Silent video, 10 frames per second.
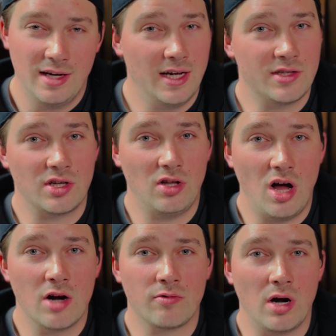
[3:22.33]
It's a
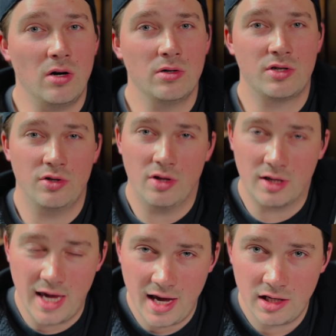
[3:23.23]
long road to
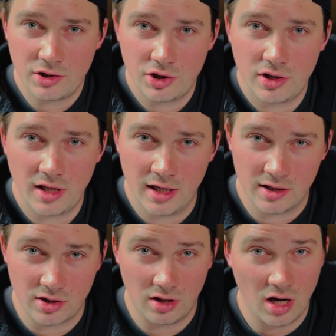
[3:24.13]
the cash, and
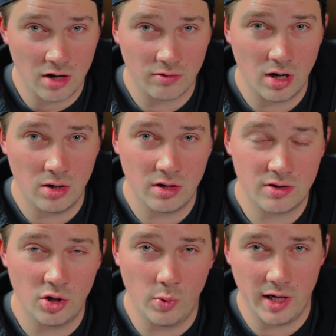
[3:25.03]
it's a long
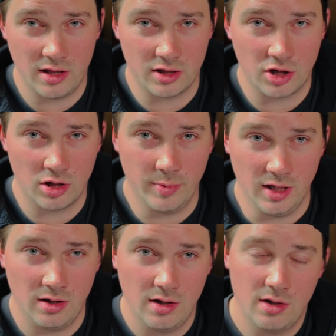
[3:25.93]
road to winning the
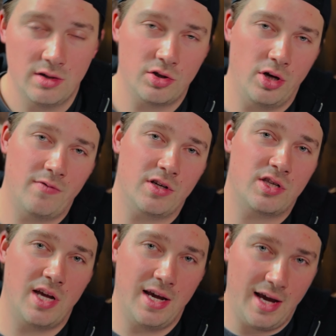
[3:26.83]
tournament. So you have to
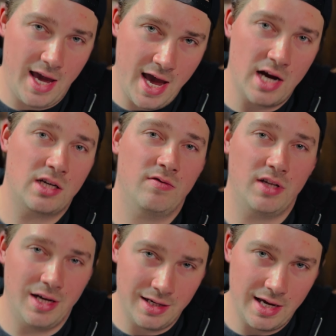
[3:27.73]
stay
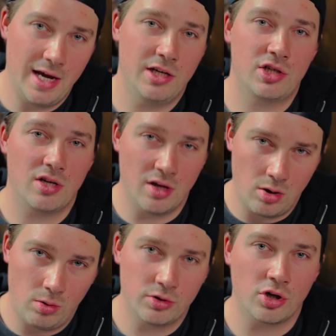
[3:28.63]
actively engaged the
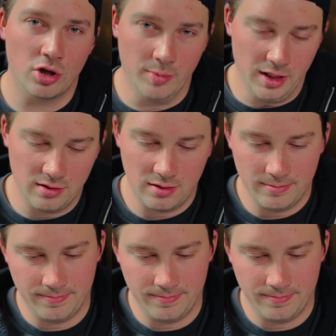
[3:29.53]
whole tournament.